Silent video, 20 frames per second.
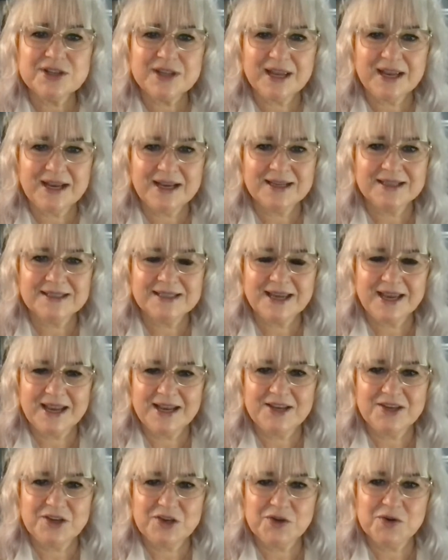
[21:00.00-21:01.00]
things
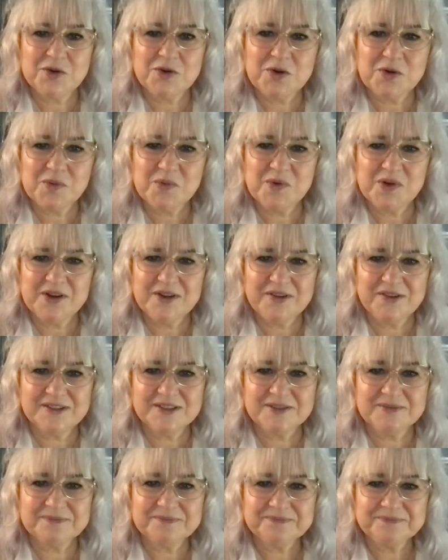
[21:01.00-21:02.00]
in your world.